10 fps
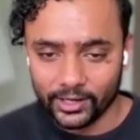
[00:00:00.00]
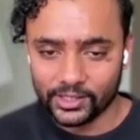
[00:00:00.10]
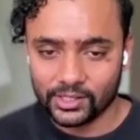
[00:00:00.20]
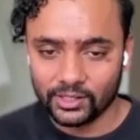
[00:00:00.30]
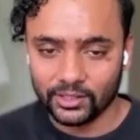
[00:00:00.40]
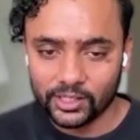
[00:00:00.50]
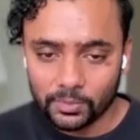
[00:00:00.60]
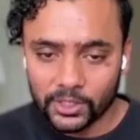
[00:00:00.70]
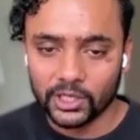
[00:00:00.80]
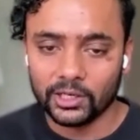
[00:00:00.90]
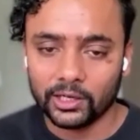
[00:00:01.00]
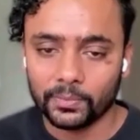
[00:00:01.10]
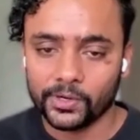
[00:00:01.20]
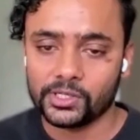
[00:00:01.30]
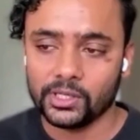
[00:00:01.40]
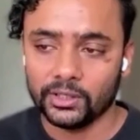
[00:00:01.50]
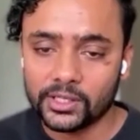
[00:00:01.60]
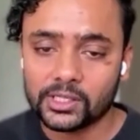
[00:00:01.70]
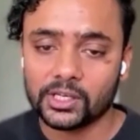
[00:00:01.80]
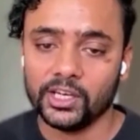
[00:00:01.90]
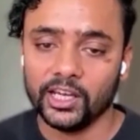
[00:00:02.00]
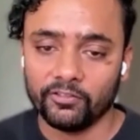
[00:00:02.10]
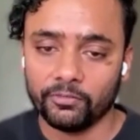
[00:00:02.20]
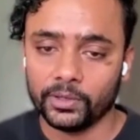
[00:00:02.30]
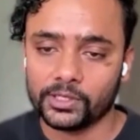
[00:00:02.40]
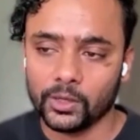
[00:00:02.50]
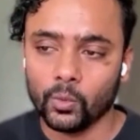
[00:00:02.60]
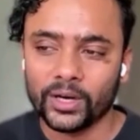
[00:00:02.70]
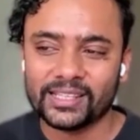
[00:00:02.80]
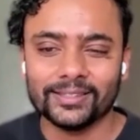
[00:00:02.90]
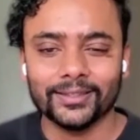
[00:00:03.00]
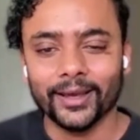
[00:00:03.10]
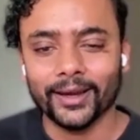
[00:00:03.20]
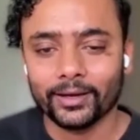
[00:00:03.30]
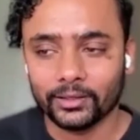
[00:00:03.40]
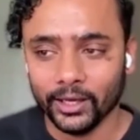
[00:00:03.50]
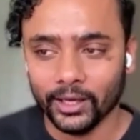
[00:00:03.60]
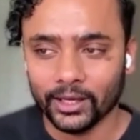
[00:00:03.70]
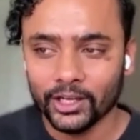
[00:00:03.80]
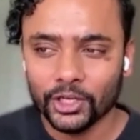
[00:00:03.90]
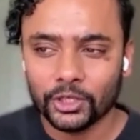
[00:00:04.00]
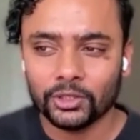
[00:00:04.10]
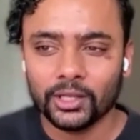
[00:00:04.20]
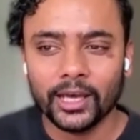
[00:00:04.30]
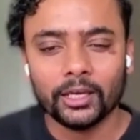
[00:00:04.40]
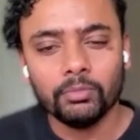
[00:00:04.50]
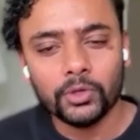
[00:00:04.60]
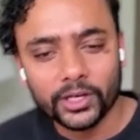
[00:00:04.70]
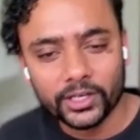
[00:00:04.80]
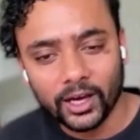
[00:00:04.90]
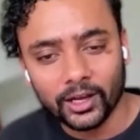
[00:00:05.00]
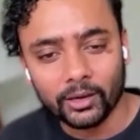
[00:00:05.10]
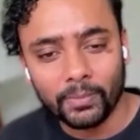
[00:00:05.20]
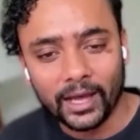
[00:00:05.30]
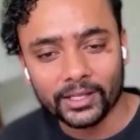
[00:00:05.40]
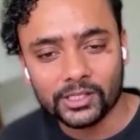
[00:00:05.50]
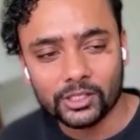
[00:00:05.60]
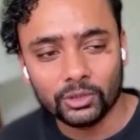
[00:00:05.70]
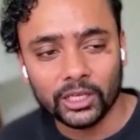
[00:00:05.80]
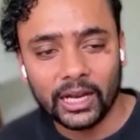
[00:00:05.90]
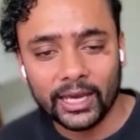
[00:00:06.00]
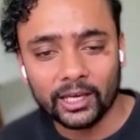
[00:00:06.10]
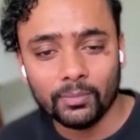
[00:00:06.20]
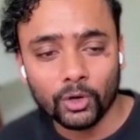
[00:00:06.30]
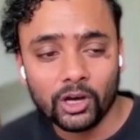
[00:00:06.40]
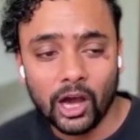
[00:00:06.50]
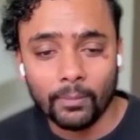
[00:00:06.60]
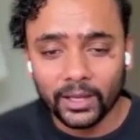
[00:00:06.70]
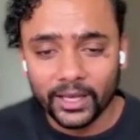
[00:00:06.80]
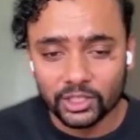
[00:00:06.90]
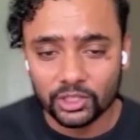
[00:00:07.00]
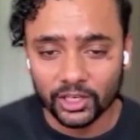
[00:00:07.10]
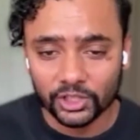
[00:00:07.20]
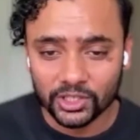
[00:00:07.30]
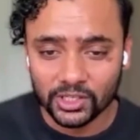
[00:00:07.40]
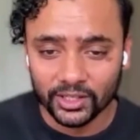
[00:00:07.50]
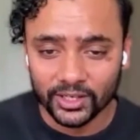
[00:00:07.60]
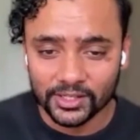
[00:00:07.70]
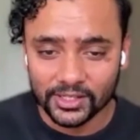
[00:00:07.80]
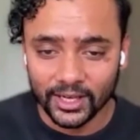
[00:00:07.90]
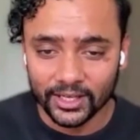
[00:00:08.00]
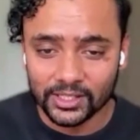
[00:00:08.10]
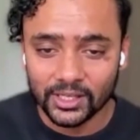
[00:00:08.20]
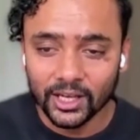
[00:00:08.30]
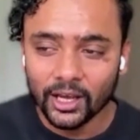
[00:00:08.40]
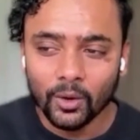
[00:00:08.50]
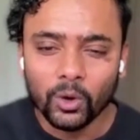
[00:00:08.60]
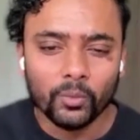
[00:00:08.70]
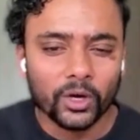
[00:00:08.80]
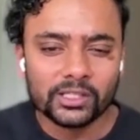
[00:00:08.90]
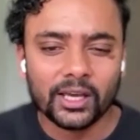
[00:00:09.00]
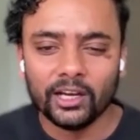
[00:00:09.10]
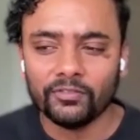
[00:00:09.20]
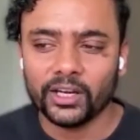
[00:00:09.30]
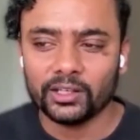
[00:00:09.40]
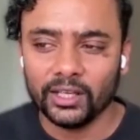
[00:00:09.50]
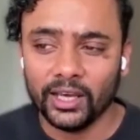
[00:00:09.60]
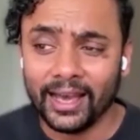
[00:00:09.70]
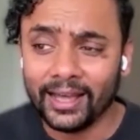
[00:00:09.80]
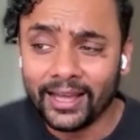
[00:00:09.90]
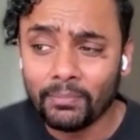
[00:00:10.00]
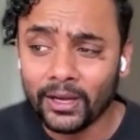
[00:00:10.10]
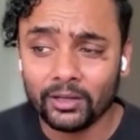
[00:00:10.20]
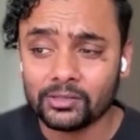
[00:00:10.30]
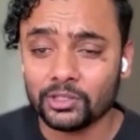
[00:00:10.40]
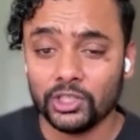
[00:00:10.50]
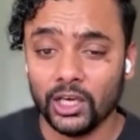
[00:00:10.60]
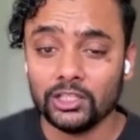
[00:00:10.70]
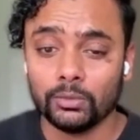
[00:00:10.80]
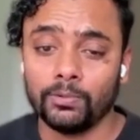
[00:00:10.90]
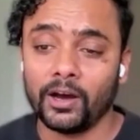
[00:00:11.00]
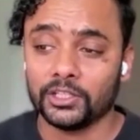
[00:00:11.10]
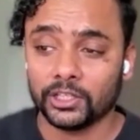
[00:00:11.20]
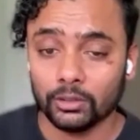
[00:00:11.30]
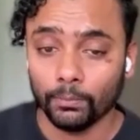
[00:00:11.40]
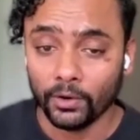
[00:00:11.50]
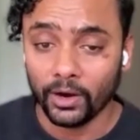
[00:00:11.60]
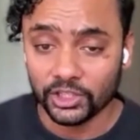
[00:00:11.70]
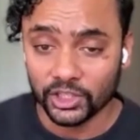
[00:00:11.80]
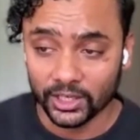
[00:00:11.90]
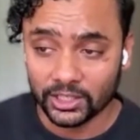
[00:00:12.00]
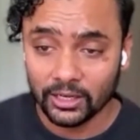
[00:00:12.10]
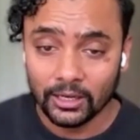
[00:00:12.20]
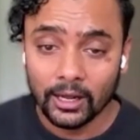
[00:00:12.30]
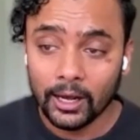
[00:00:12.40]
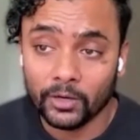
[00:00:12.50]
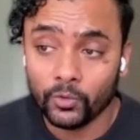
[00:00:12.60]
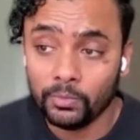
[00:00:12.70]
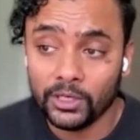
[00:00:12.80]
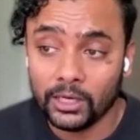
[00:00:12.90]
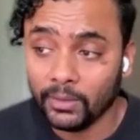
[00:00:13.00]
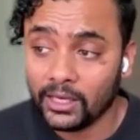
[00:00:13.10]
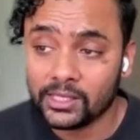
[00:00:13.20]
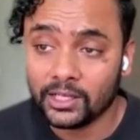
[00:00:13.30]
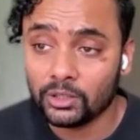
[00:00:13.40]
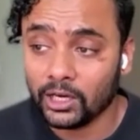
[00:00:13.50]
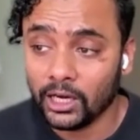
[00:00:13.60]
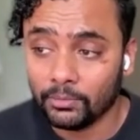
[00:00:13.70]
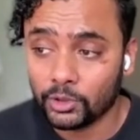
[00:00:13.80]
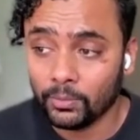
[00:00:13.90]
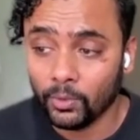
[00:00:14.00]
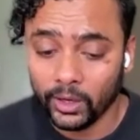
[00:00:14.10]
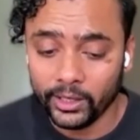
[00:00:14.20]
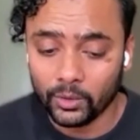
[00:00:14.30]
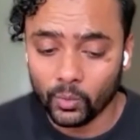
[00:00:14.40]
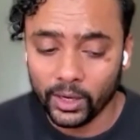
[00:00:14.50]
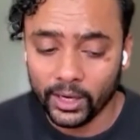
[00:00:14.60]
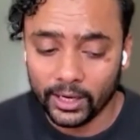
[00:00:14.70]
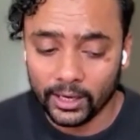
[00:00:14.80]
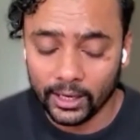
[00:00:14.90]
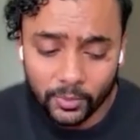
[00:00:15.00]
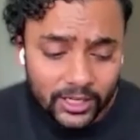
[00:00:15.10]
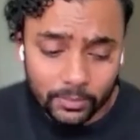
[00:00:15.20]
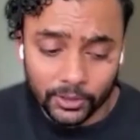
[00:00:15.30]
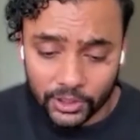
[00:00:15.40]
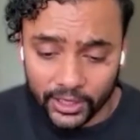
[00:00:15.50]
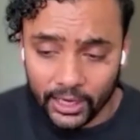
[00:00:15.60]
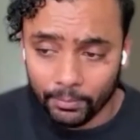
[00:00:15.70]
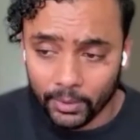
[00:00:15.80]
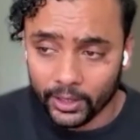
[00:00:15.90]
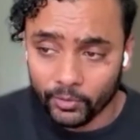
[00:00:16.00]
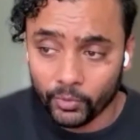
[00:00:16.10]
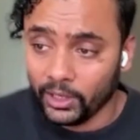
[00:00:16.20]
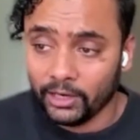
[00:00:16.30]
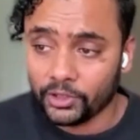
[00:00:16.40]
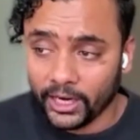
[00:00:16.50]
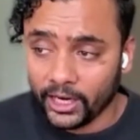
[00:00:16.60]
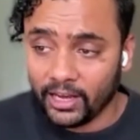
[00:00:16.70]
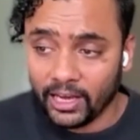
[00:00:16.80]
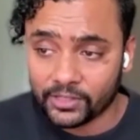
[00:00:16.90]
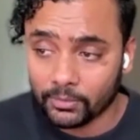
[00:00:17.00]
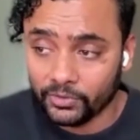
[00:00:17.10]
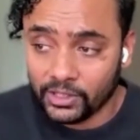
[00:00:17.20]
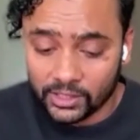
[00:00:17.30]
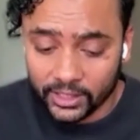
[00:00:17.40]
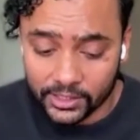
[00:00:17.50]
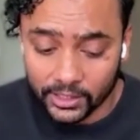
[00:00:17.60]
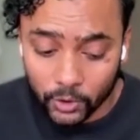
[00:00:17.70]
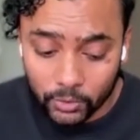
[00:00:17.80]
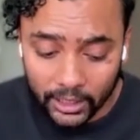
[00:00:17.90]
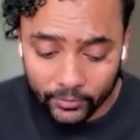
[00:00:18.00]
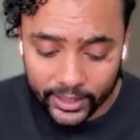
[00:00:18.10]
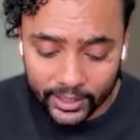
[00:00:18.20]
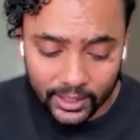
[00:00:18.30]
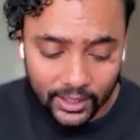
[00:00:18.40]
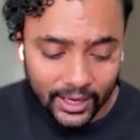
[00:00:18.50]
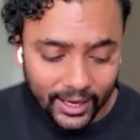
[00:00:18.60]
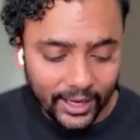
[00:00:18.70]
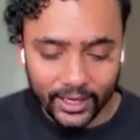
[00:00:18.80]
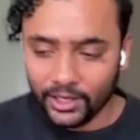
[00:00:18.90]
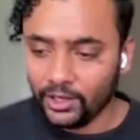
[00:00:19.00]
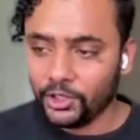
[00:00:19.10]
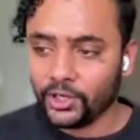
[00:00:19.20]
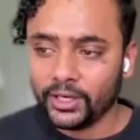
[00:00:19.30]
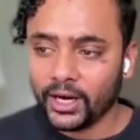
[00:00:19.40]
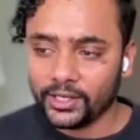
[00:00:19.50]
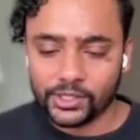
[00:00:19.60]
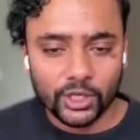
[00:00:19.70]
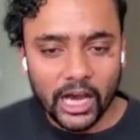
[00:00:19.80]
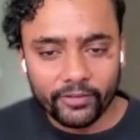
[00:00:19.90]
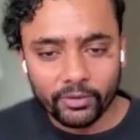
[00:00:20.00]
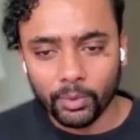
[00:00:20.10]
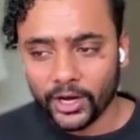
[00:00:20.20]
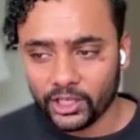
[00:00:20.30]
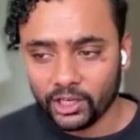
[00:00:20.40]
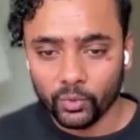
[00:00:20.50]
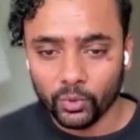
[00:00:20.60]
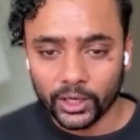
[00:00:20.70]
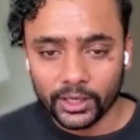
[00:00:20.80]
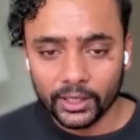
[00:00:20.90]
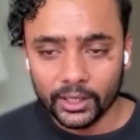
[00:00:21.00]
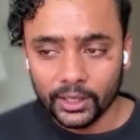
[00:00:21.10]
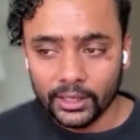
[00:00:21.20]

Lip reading: artist, this particular person, this creative person, what is their thing? Do they like muted color palettes? Do they like more complex structures in their designs? What's kind of their thing? And that might also change project to project. It would be amazing to come to a point where it's possible today, but we would love to kind of have some of these things in Luma where, hey, you're an artist, you have a body of work.